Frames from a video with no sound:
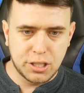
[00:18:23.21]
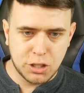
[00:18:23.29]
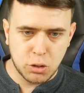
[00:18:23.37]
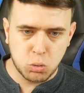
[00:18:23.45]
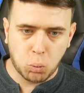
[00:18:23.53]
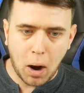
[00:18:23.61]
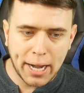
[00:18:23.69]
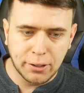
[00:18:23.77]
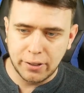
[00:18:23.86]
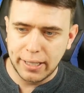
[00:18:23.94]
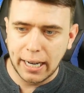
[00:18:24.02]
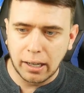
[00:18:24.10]
it shows
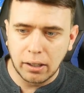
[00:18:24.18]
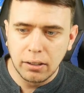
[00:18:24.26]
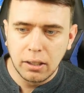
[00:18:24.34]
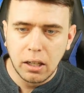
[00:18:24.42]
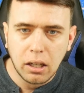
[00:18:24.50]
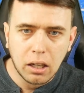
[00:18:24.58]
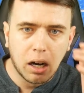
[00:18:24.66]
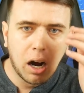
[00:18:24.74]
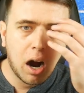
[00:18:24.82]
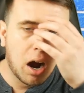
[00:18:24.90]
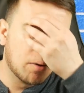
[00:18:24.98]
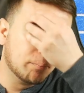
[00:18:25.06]
Reiner there.
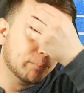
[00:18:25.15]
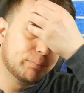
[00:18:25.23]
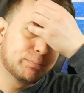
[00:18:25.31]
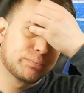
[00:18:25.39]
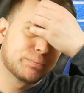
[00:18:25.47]
Um